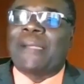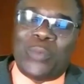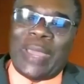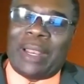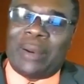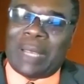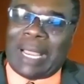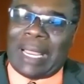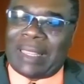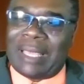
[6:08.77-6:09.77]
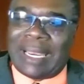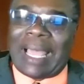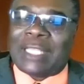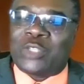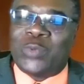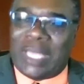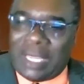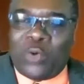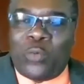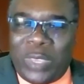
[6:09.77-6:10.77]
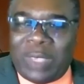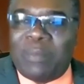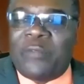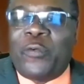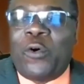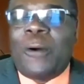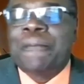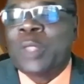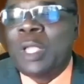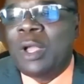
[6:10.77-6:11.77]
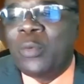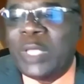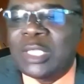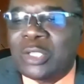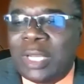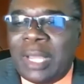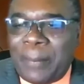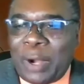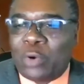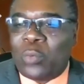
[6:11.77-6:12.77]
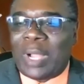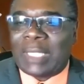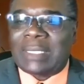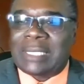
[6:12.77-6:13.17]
You know, where I think last week and the week before, we study about